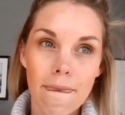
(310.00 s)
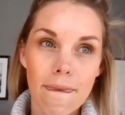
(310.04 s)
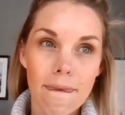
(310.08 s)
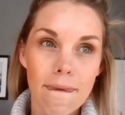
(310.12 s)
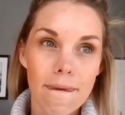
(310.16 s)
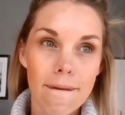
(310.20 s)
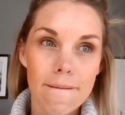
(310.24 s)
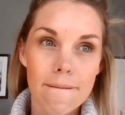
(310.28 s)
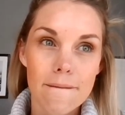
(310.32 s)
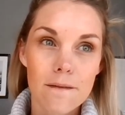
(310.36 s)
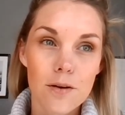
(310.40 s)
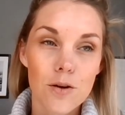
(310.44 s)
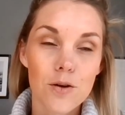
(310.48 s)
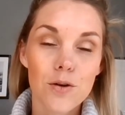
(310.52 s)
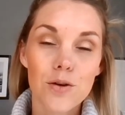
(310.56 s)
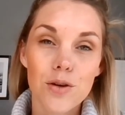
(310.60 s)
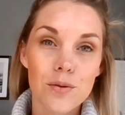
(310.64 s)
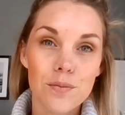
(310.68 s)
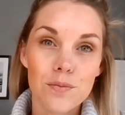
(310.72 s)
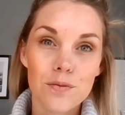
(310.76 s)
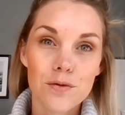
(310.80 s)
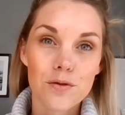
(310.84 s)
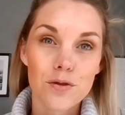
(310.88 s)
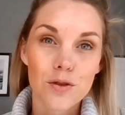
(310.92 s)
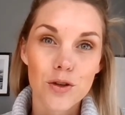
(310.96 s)
room
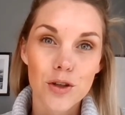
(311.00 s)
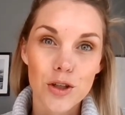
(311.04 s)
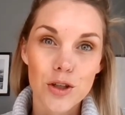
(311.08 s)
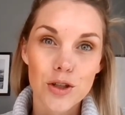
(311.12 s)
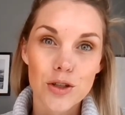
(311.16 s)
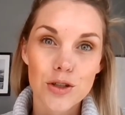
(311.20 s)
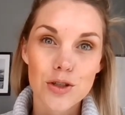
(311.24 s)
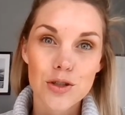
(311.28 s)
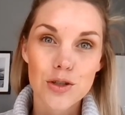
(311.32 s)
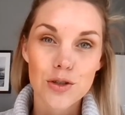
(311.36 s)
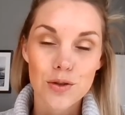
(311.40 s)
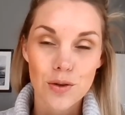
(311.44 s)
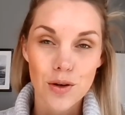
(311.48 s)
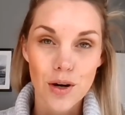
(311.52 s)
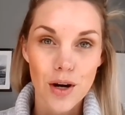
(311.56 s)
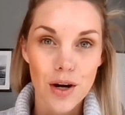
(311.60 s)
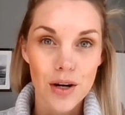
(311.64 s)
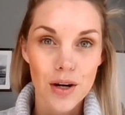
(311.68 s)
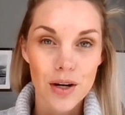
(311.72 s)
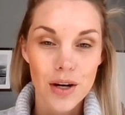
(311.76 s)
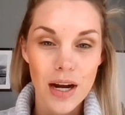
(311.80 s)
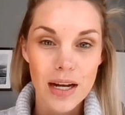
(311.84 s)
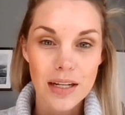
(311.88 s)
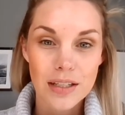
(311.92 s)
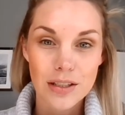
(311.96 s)
for you to grow
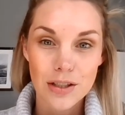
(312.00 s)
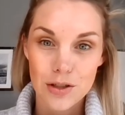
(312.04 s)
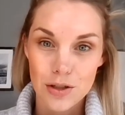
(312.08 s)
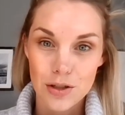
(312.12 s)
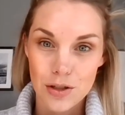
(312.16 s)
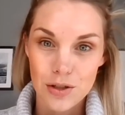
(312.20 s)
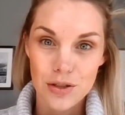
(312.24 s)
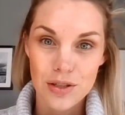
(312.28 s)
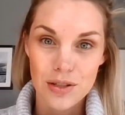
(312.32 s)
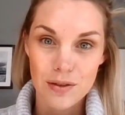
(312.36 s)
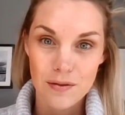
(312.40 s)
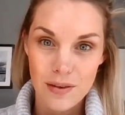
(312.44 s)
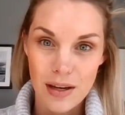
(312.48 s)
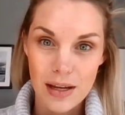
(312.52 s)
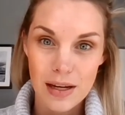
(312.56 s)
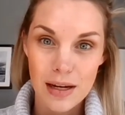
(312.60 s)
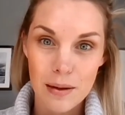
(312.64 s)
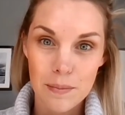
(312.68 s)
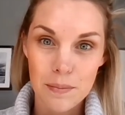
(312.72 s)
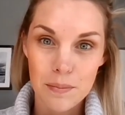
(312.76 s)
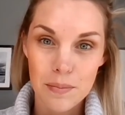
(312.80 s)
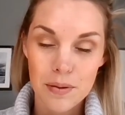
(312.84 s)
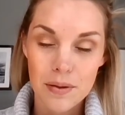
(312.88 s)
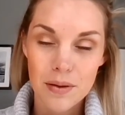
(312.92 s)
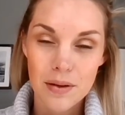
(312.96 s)
and to develop.
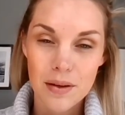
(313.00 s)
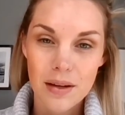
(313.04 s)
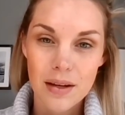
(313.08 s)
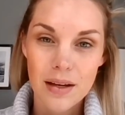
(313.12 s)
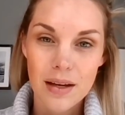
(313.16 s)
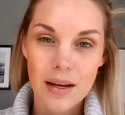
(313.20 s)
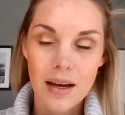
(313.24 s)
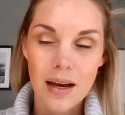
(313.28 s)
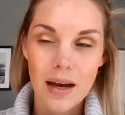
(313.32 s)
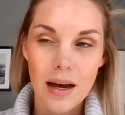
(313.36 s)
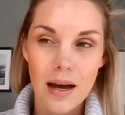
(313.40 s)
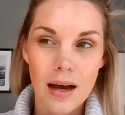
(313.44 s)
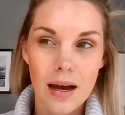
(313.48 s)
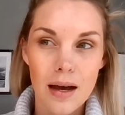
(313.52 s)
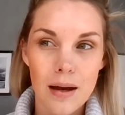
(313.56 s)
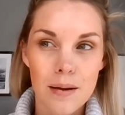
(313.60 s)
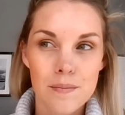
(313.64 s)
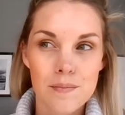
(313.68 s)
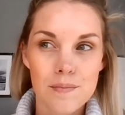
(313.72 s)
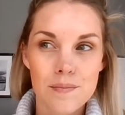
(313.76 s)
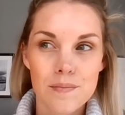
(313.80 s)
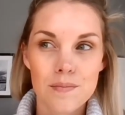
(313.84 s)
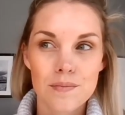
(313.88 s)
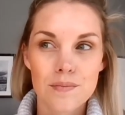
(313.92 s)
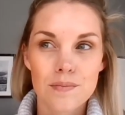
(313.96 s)

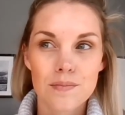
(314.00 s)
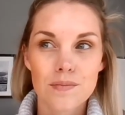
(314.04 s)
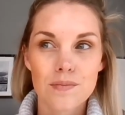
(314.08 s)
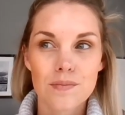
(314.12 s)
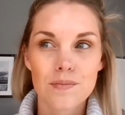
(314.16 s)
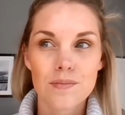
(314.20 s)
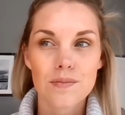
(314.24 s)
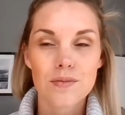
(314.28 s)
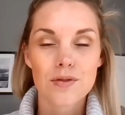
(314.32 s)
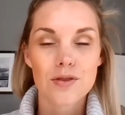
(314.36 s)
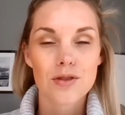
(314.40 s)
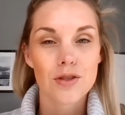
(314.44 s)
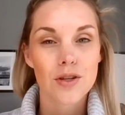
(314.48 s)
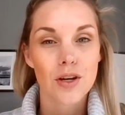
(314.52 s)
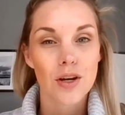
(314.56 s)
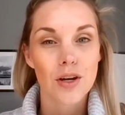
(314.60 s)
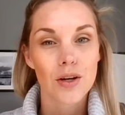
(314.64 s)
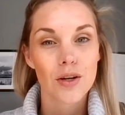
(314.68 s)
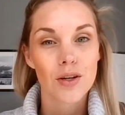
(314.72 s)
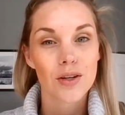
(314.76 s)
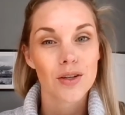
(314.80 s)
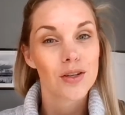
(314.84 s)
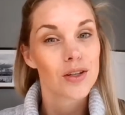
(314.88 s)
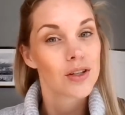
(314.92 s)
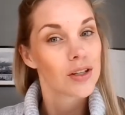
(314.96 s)
So
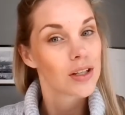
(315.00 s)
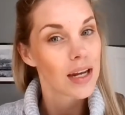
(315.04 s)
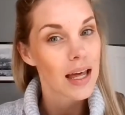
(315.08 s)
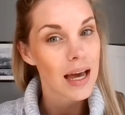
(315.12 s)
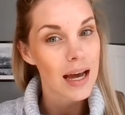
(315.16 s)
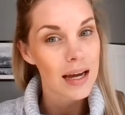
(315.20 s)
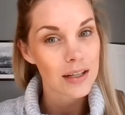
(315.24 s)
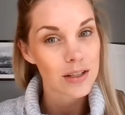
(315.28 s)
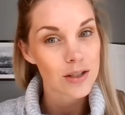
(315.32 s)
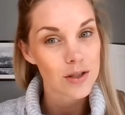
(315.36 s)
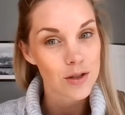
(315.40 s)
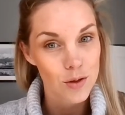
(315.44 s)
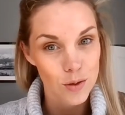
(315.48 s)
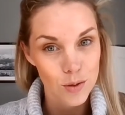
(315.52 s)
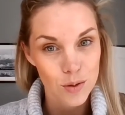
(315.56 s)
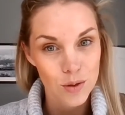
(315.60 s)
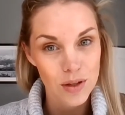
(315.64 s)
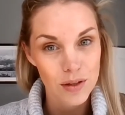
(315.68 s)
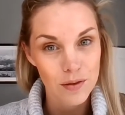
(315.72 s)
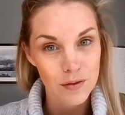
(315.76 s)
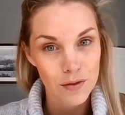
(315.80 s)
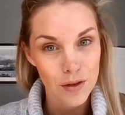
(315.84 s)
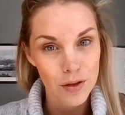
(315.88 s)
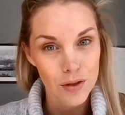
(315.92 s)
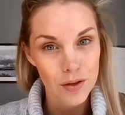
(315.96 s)
good luck to all of
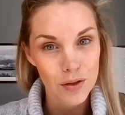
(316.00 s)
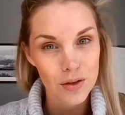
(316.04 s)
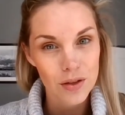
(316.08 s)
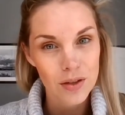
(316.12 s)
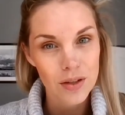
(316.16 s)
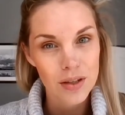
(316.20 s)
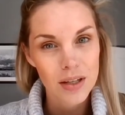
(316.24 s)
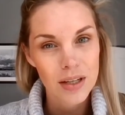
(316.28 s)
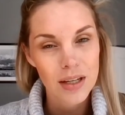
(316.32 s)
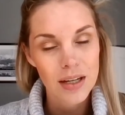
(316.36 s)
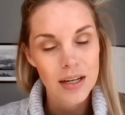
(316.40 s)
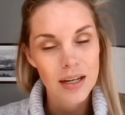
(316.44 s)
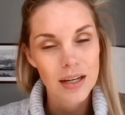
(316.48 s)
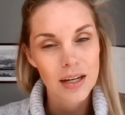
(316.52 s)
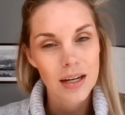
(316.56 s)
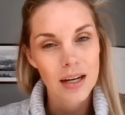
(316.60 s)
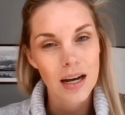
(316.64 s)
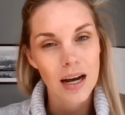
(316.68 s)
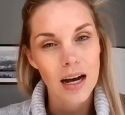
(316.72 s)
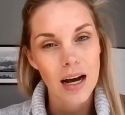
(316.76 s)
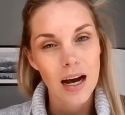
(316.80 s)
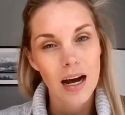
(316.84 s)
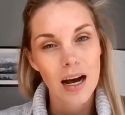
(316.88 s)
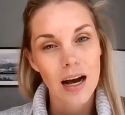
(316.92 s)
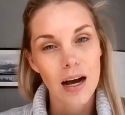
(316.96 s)
you.
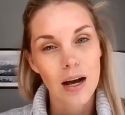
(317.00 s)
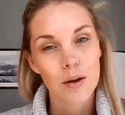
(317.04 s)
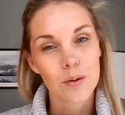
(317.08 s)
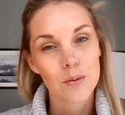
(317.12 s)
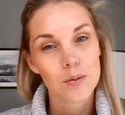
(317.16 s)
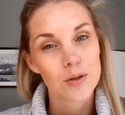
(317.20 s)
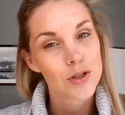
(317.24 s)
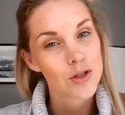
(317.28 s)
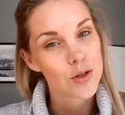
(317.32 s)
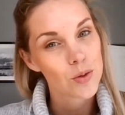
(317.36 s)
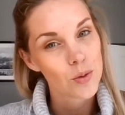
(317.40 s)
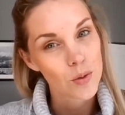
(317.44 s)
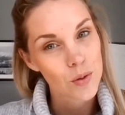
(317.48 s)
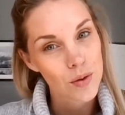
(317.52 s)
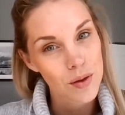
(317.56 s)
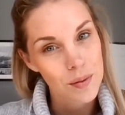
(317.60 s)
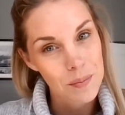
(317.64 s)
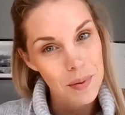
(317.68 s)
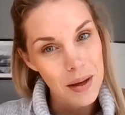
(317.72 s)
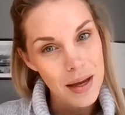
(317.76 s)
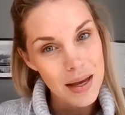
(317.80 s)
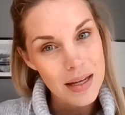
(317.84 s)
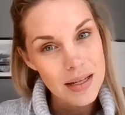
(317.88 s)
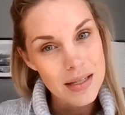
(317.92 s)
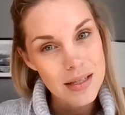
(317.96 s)
I wish you all the
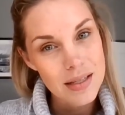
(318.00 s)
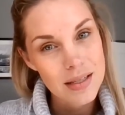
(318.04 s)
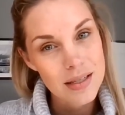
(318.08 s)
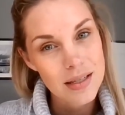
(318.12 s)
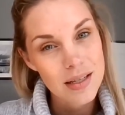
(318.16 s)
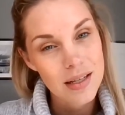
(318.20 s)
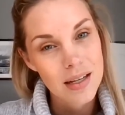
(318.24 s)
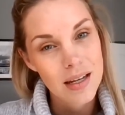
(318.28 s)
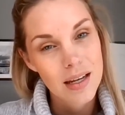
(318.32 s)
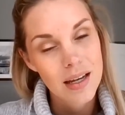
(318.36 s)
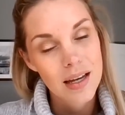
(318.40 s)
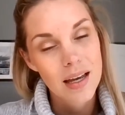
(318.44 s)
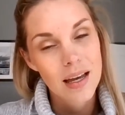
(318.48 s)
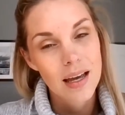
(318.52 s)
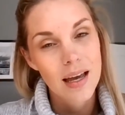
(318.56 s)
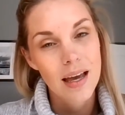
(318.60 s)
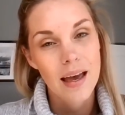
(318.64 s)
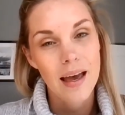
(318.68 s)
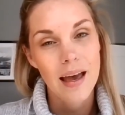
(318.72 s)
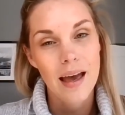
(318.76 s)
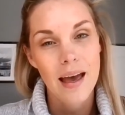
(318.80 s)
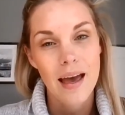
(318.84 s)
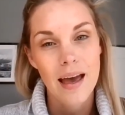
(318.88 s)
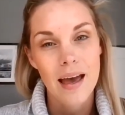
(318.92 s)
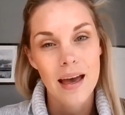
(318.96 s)
best
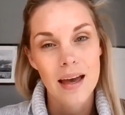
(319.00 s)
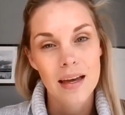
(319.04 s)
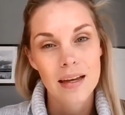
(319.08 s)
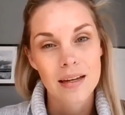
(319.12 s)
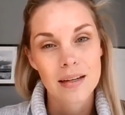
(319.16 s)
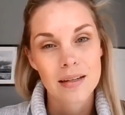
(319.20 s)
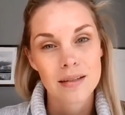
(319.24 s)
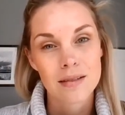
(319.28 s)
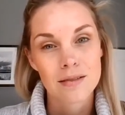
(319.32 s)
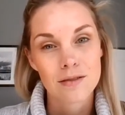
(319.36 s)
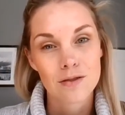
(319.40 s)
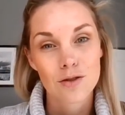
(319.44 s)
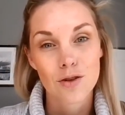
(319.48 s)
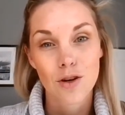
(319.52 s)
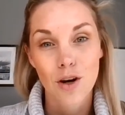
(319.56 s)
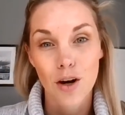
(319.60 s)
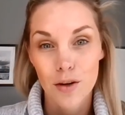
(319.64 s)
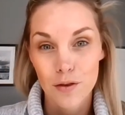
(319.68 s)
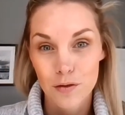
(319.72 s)
and go for